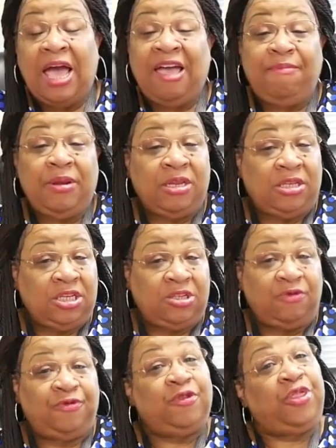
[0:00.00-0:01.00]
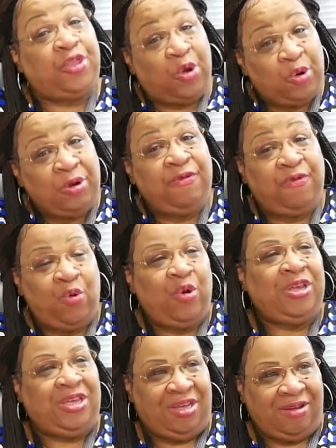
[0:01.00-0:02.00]
I've been a teacher for 34
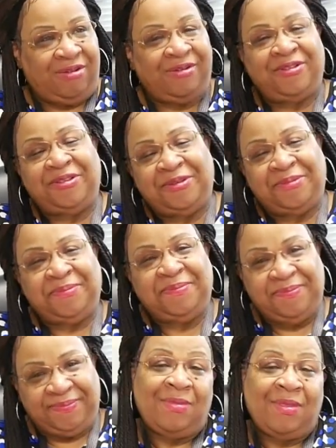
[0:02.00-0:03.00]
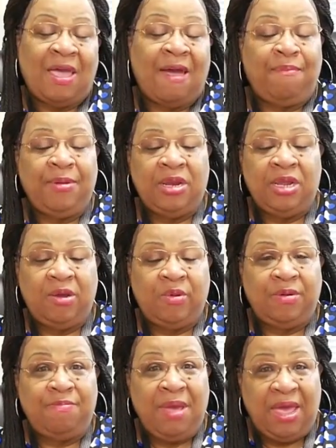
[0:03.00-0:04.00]
years. I've been here
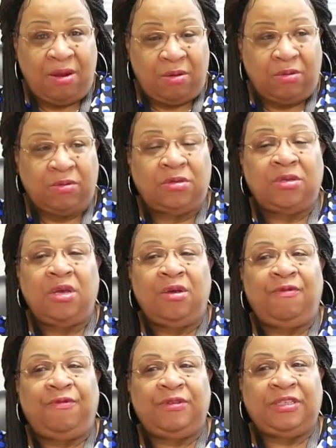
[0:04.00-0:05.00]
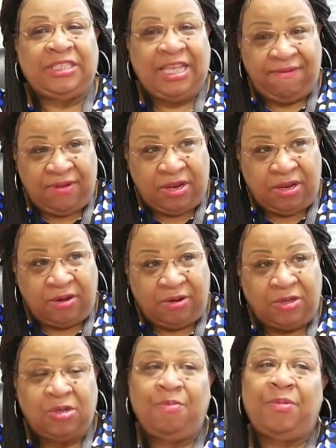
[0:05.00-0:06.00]
at Meadows for 7
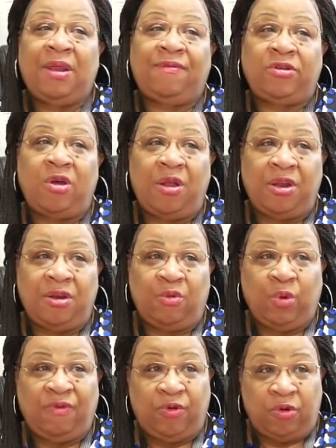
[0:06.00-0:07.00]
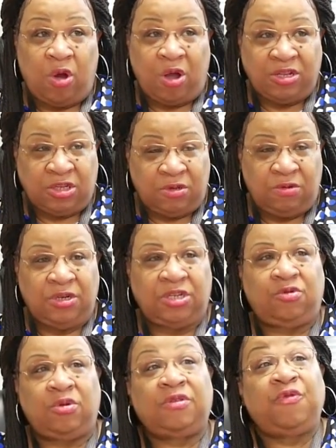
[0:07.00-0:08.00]
years, but I've taught in the Riverview Gardens School
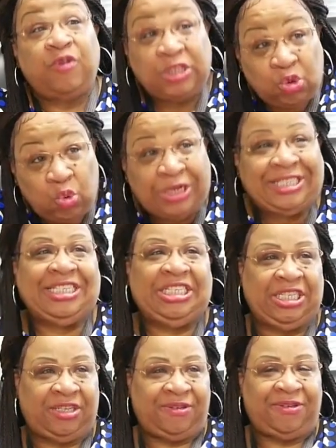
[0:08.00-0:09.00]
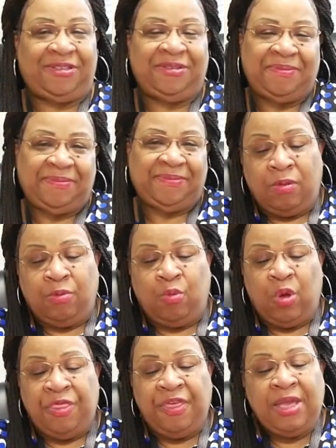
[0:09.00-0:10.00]
District for 20 years.
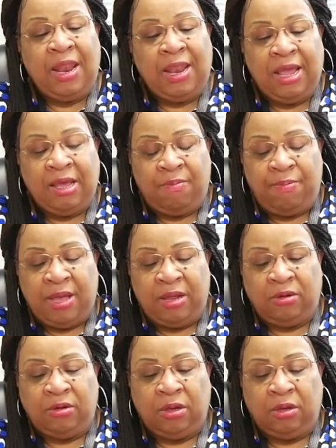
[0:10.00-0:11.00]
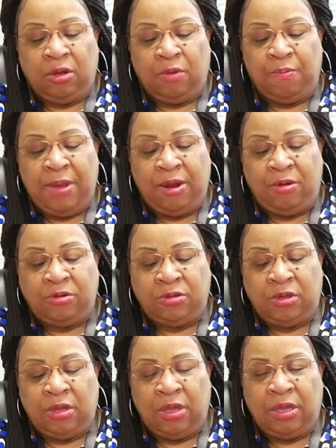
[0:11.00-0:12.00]
One thing I like about
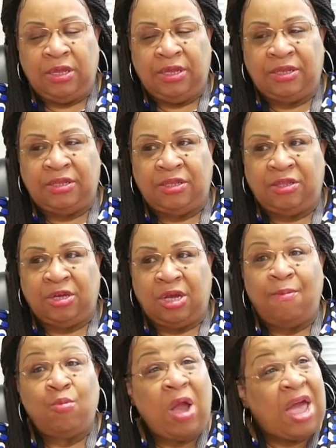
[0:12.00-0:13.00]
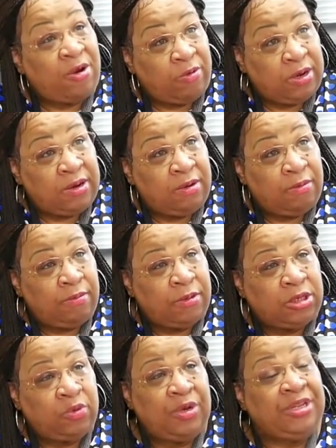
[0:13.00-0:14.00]
Meadows is the camaraderie
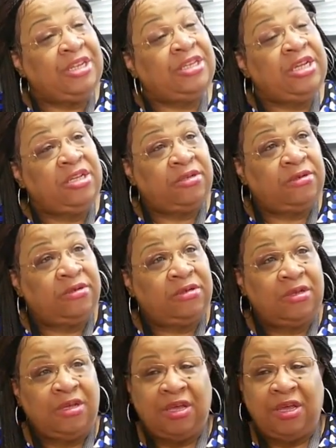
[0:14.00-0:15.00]
between the teachers